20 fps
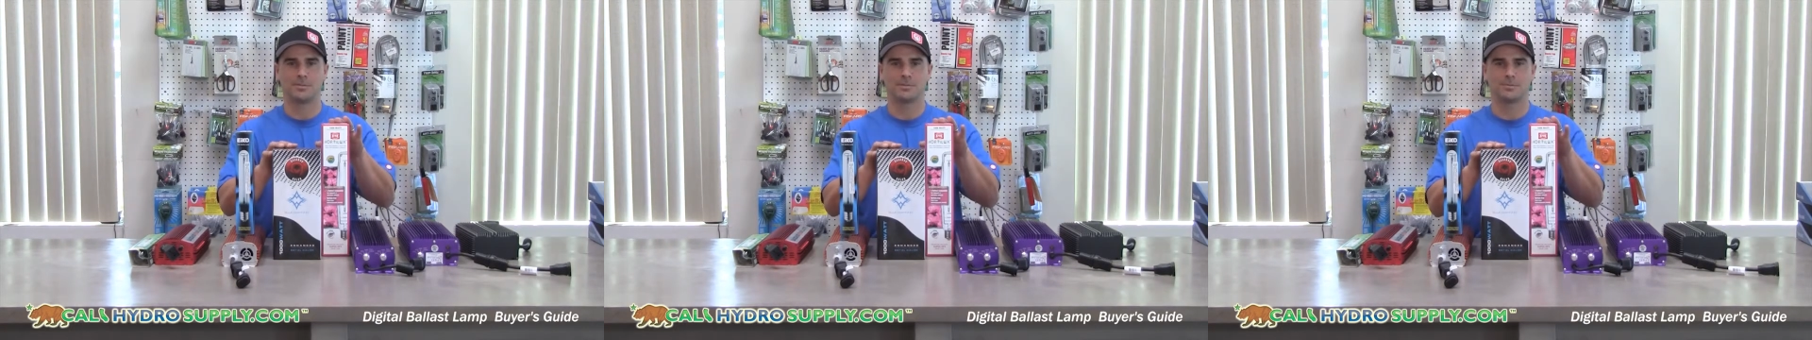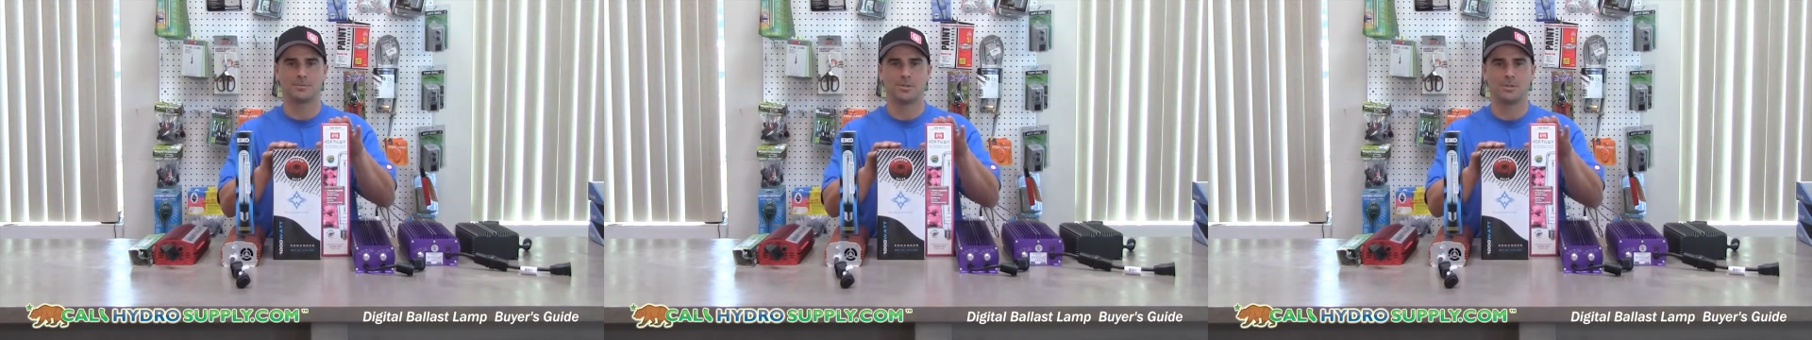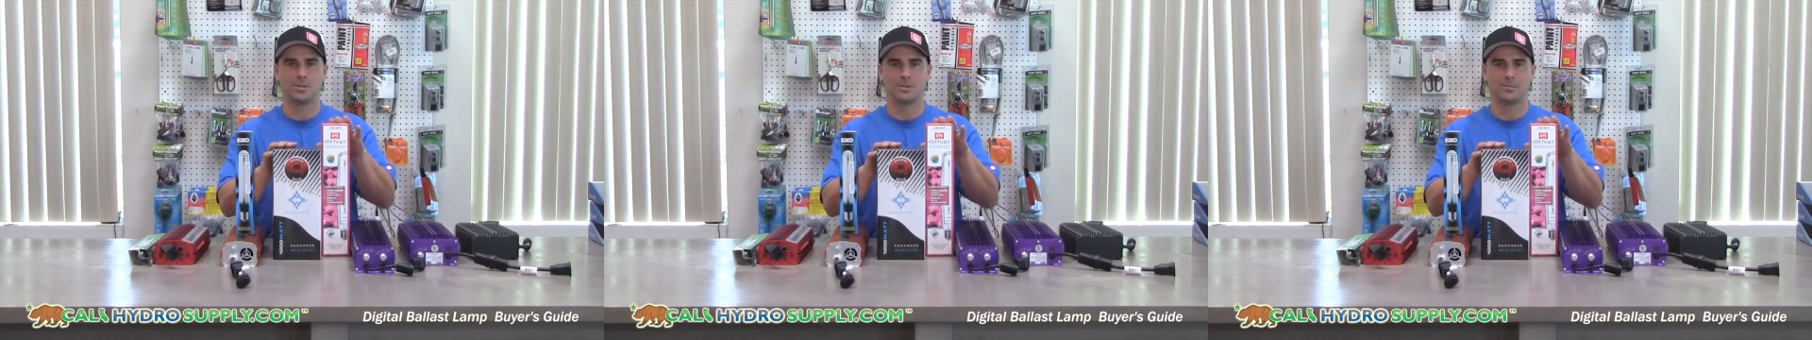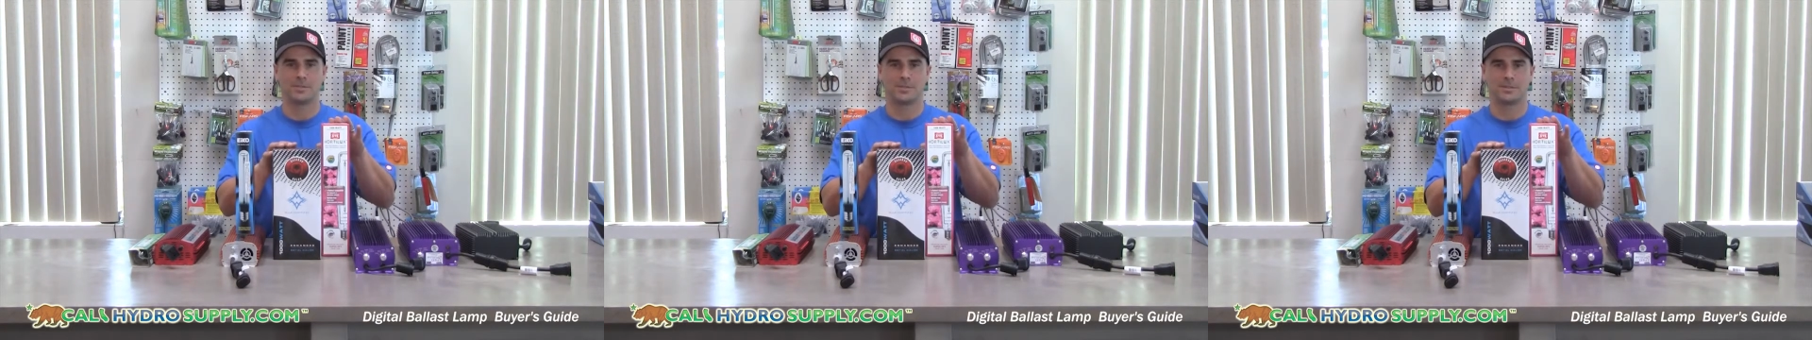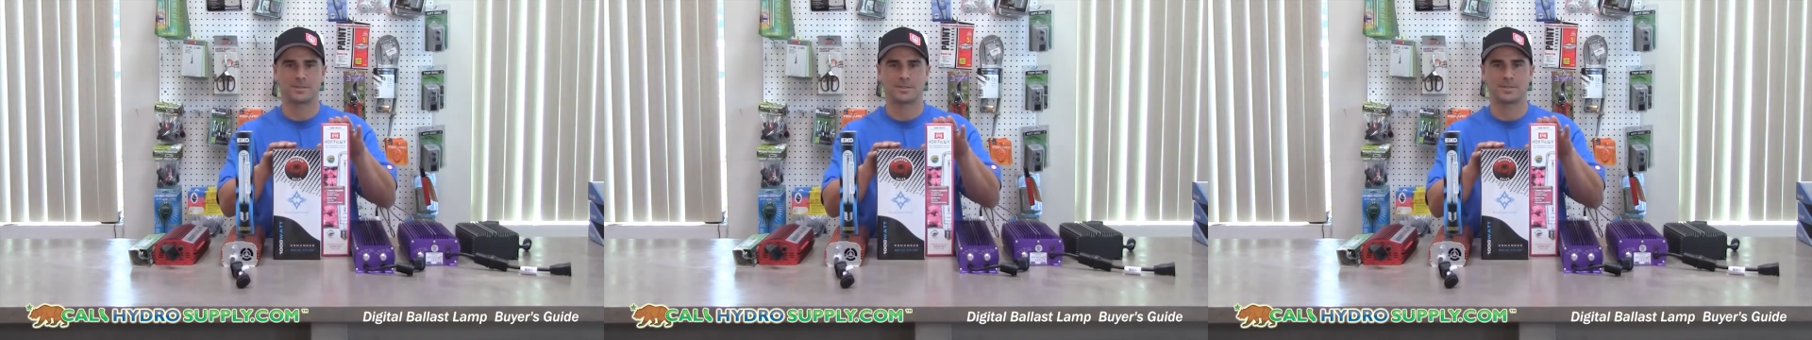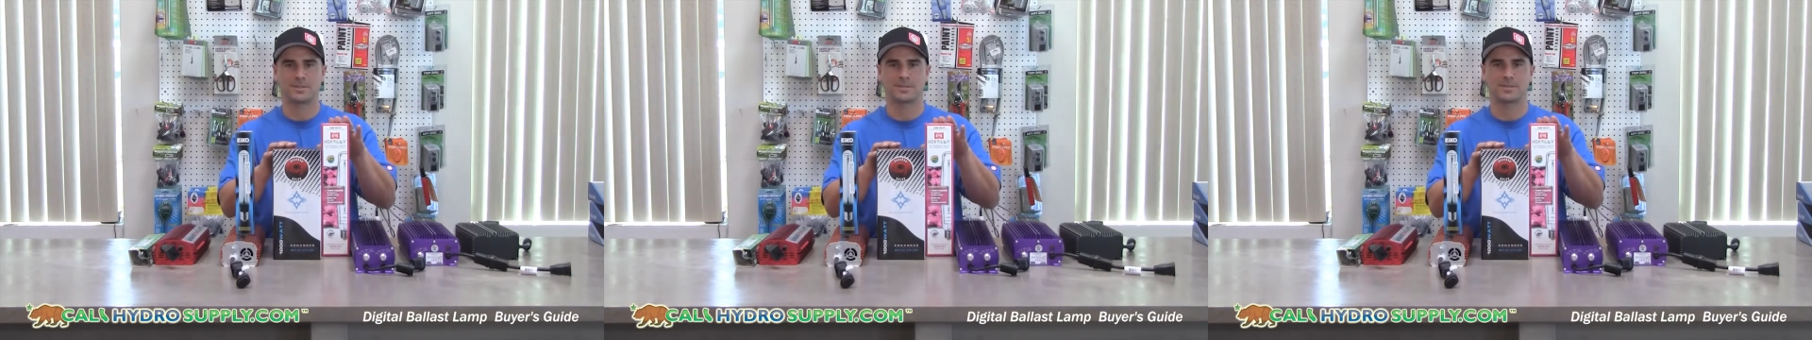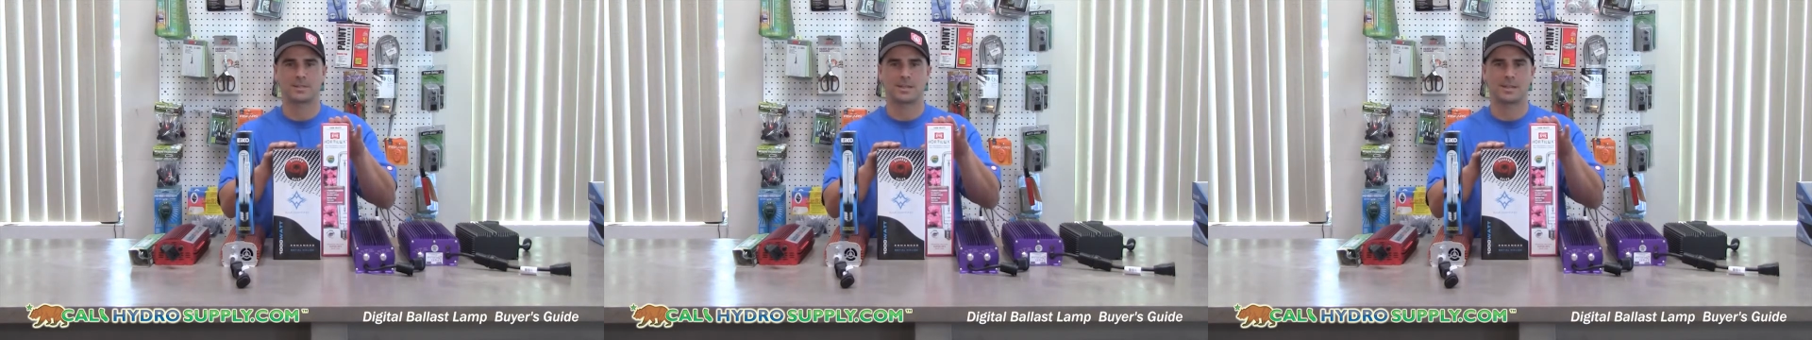You can
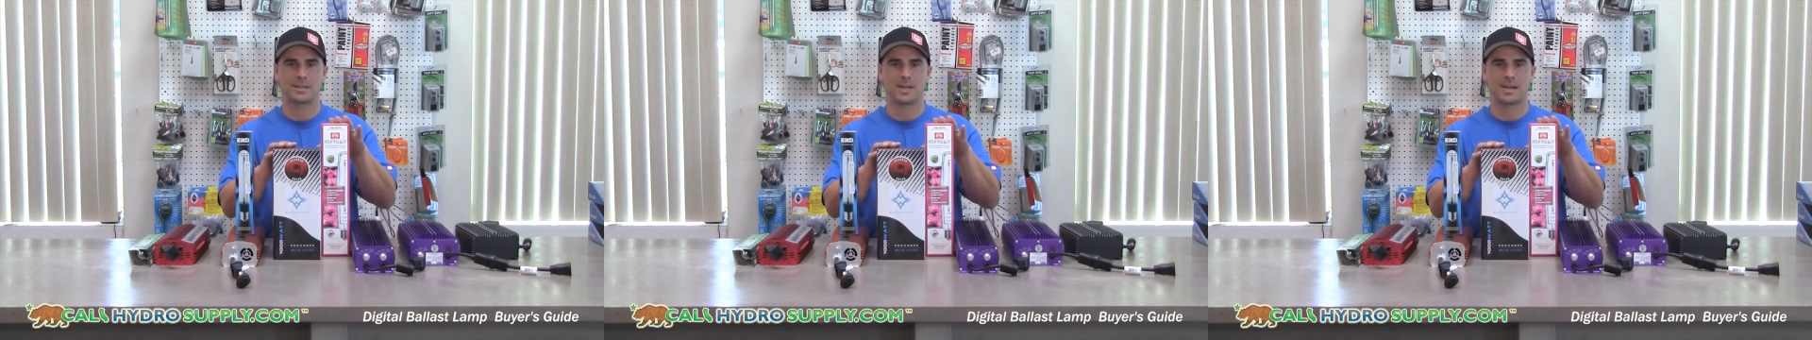visit us at